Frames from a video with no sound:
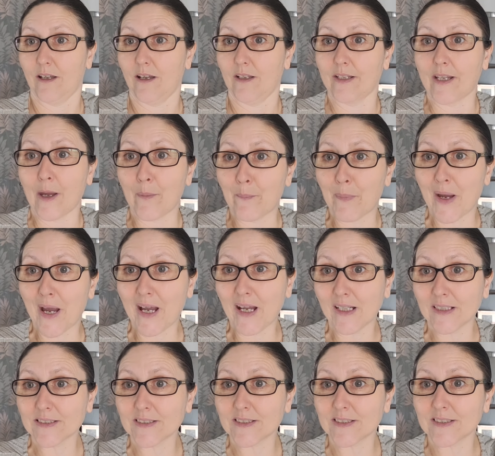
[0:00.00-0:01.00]
and her
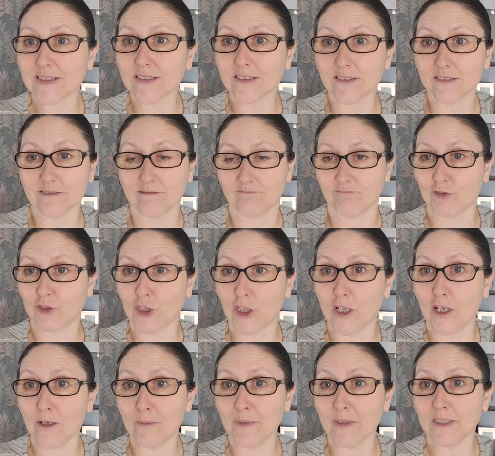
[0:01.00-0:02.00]
past
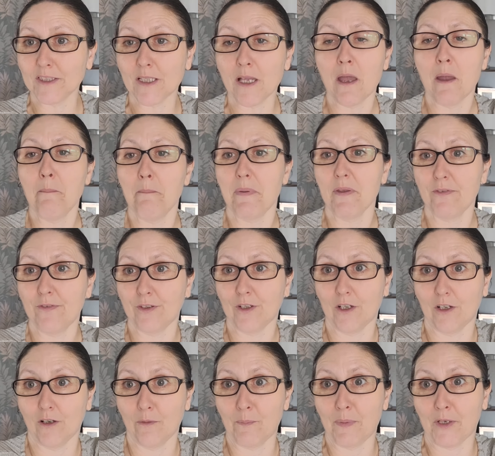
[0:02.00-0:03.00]
traumas
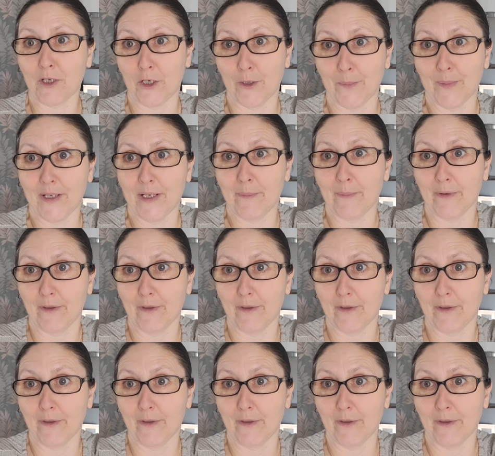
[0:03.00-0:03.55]
before becoming a